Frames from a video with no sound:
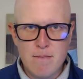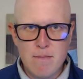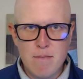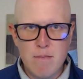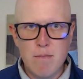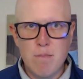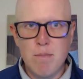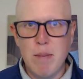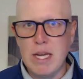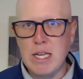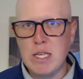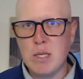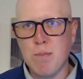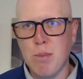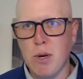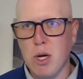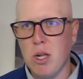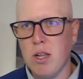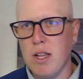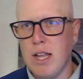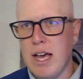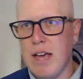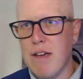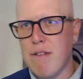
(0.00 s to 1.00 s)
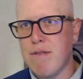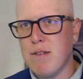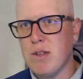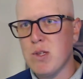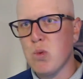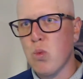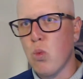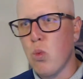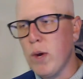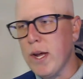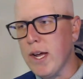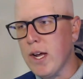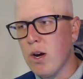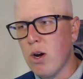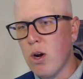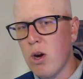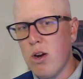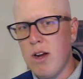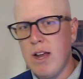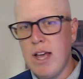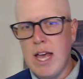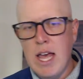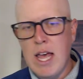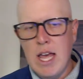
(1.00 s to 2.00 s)
Baseball life is weird
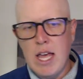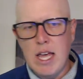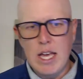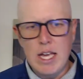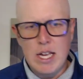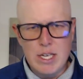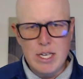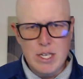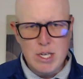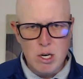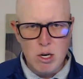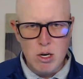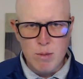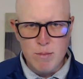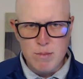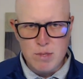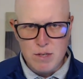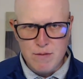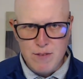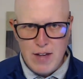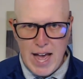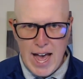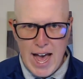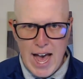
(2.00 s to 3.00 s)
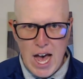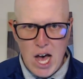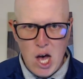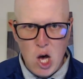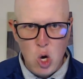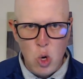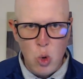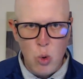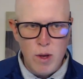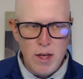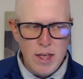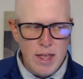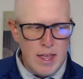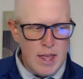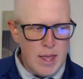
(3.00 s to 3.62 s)
in terms of how